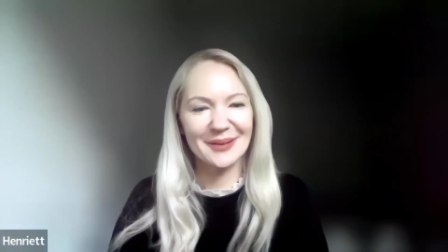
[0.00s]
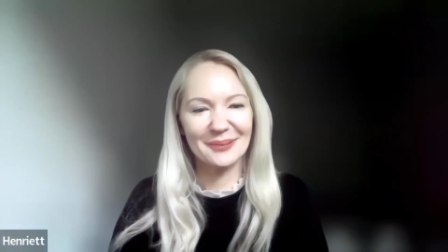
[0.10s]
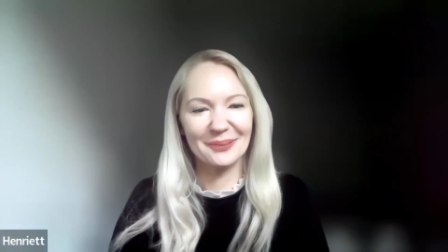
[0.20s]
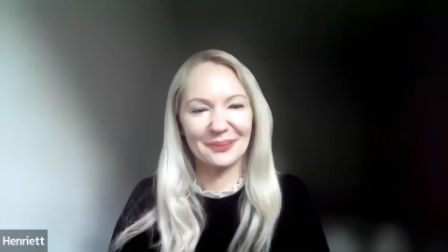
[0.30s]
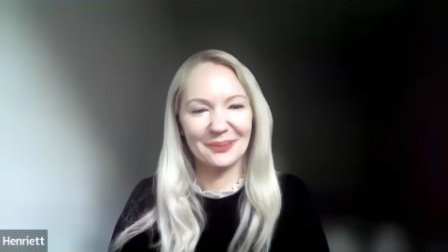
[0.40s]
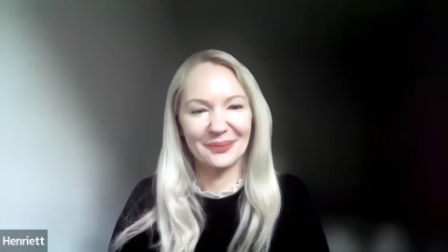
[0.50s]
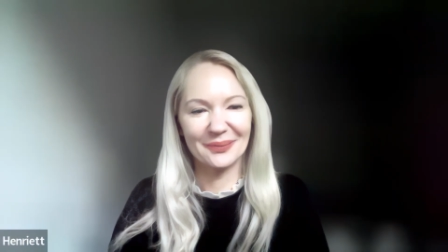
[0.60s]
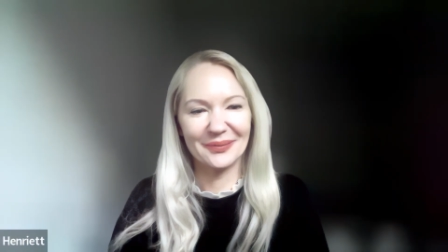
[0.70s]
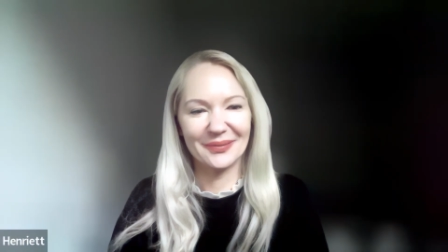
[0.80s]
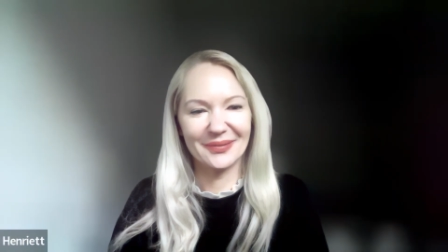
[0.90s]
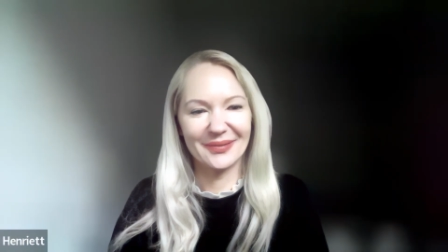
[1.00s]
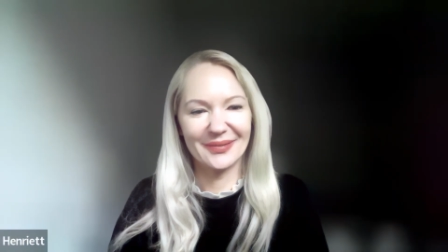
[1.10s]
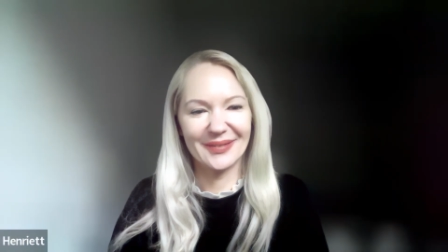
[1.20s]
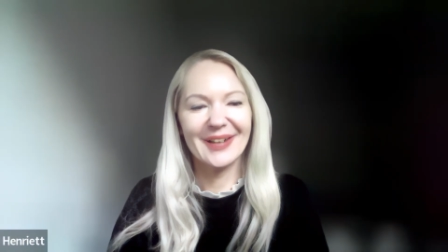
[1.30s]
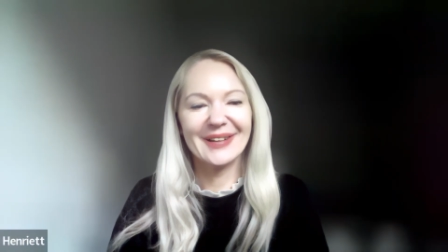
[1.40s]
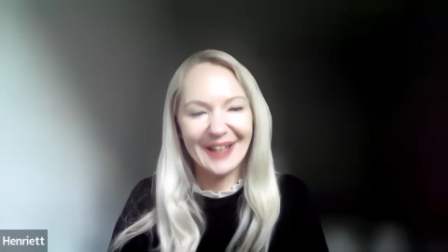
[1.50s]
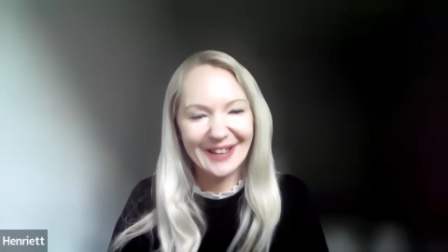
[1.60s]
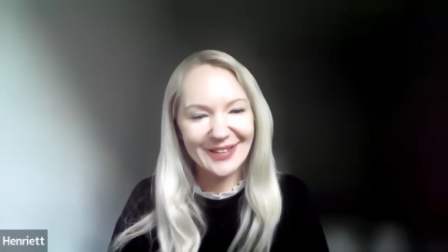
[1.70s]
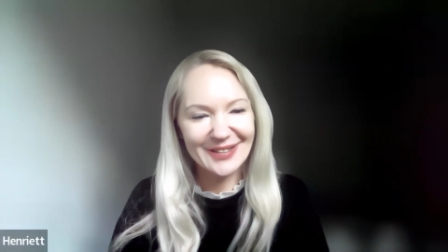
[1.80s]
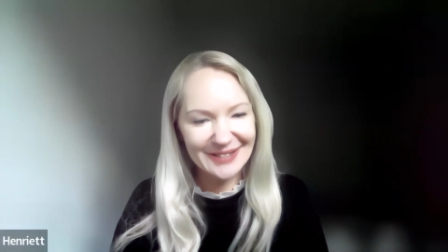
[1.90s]
with your praise.
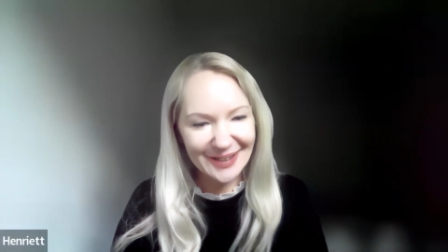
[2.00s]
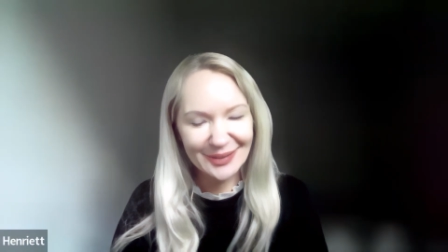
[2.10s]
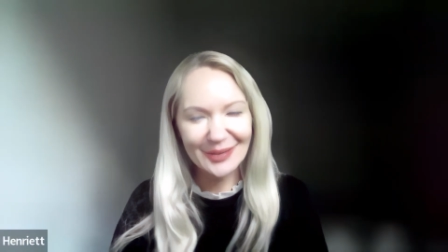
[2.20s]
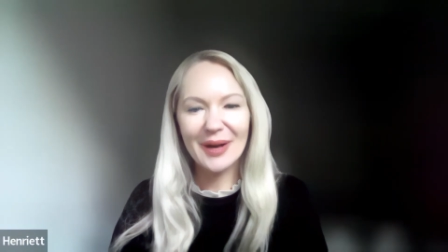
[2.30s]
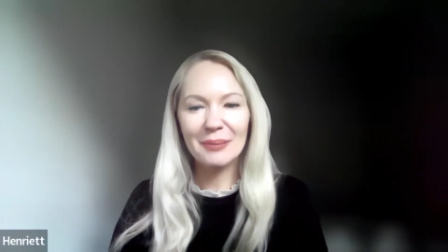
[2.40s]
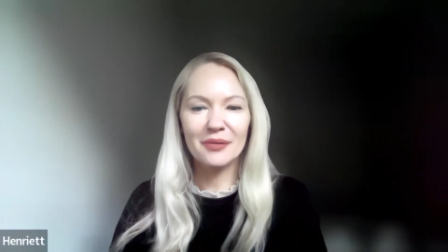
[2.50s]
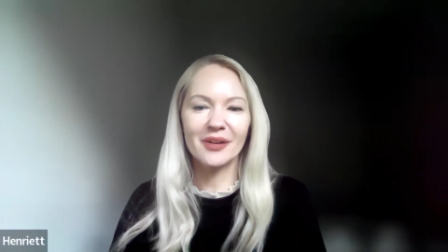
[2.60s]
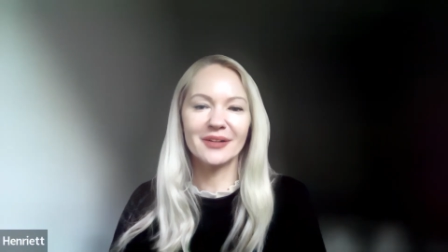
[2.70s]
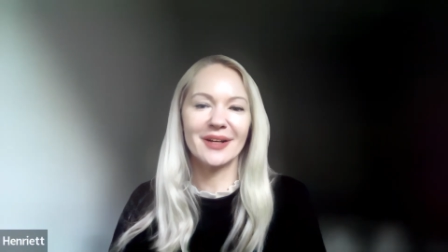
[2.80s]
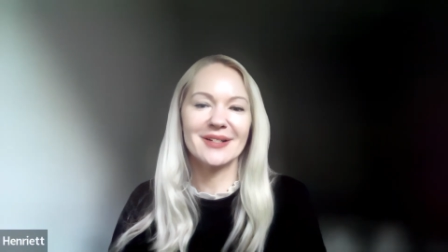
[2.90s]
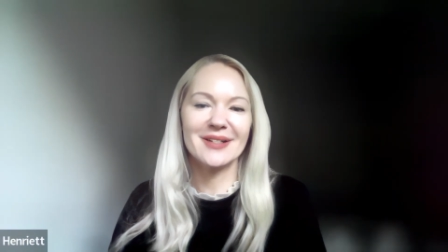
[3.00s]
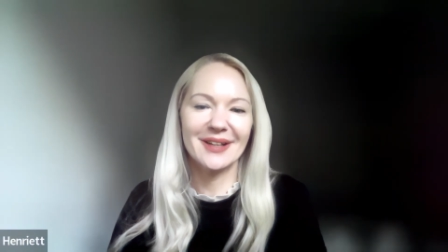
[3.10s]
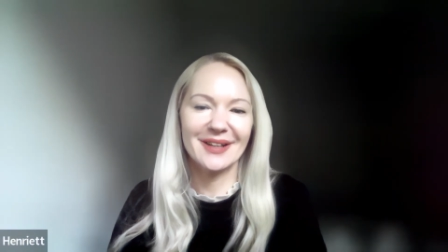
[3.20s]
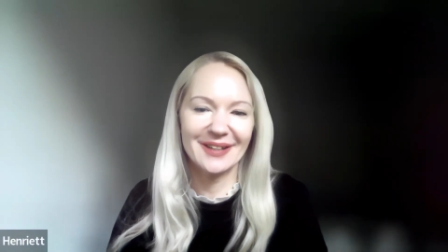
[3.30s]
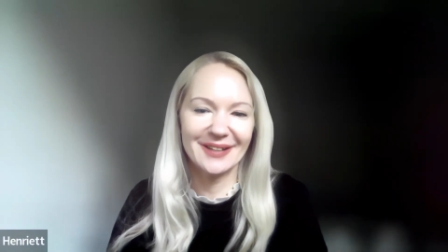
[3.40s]
Thank you. Same to you. Happy Valentine's Day.